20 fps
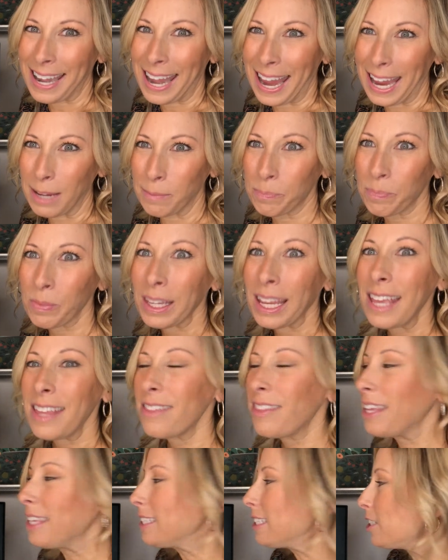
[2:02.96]
name.
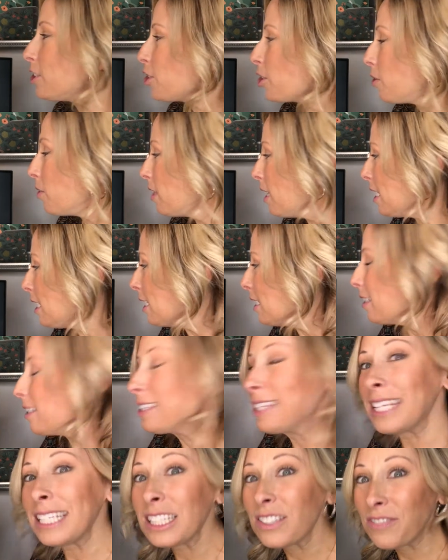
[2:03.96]
This
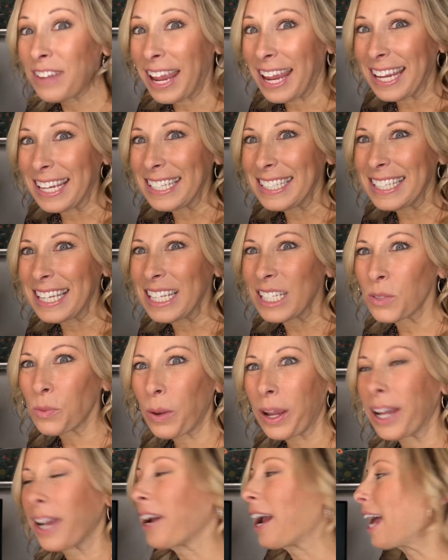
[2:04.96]
phase is
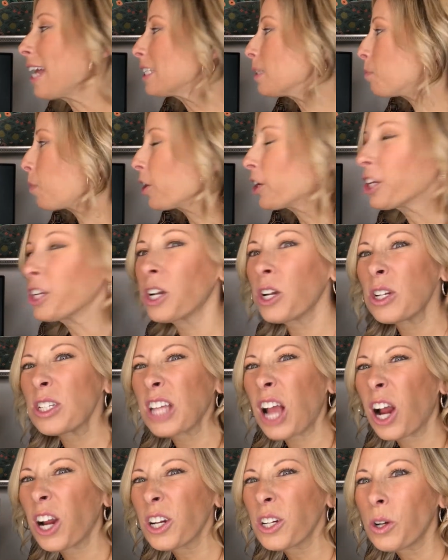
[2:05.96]
where, as marketers,
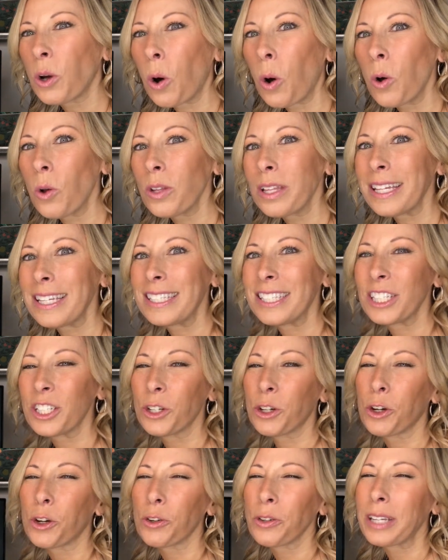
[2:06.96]
our goal is
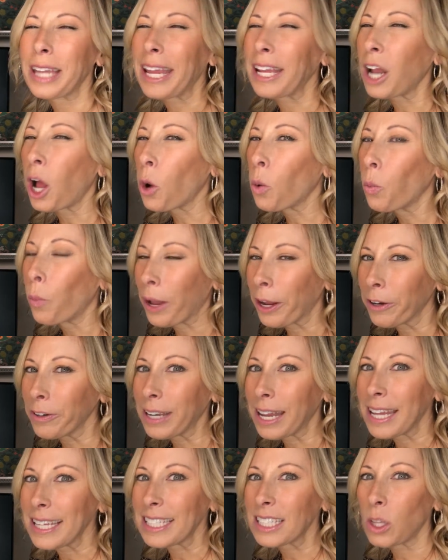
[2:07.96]
to create
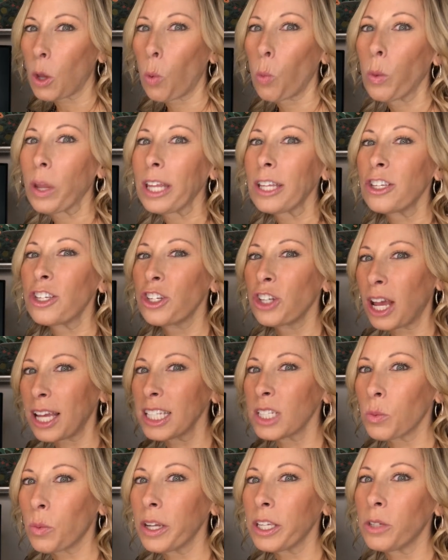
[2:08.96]
awareness. We
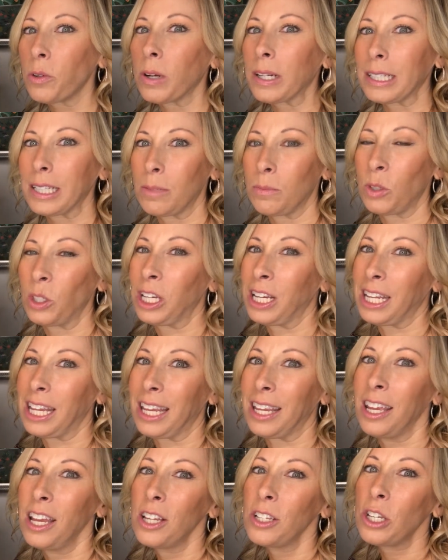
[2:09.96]
just want your
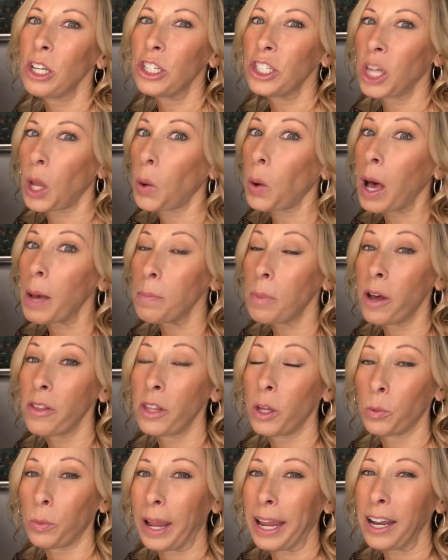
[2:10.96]
community to show up on
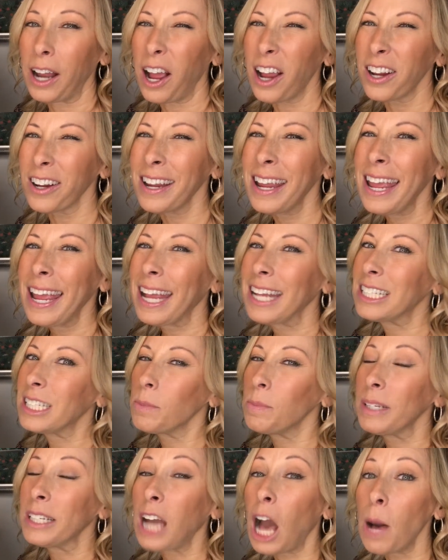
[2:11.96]
the radar and
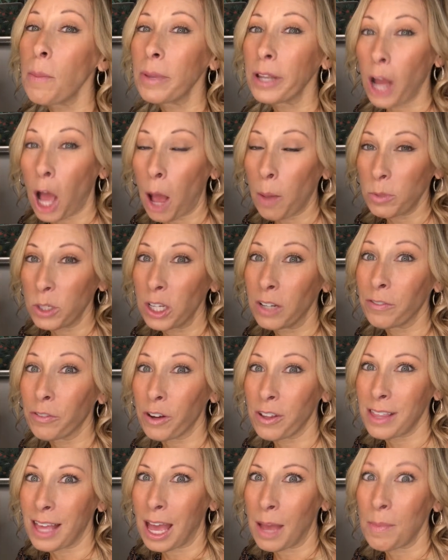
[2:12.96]
to become an option
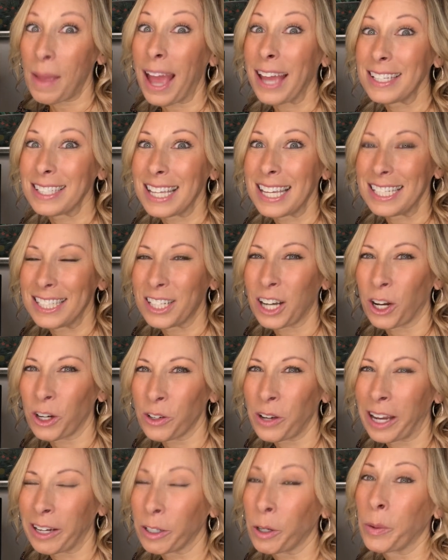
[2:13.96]
for them as they
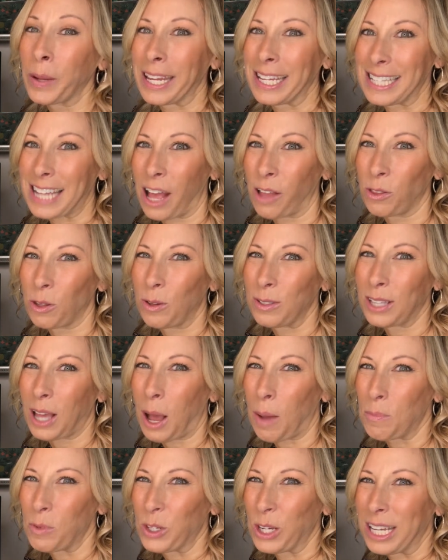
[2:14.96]
start narrowing down those
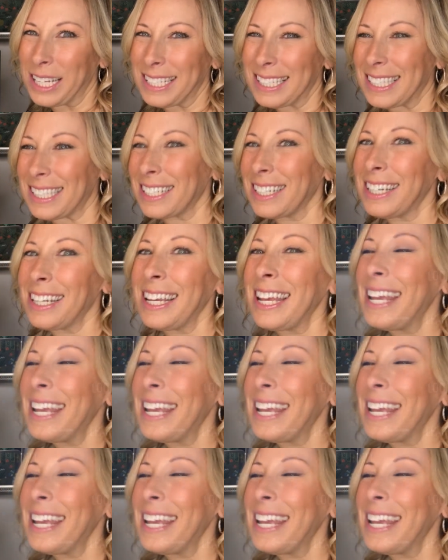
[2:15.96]
options.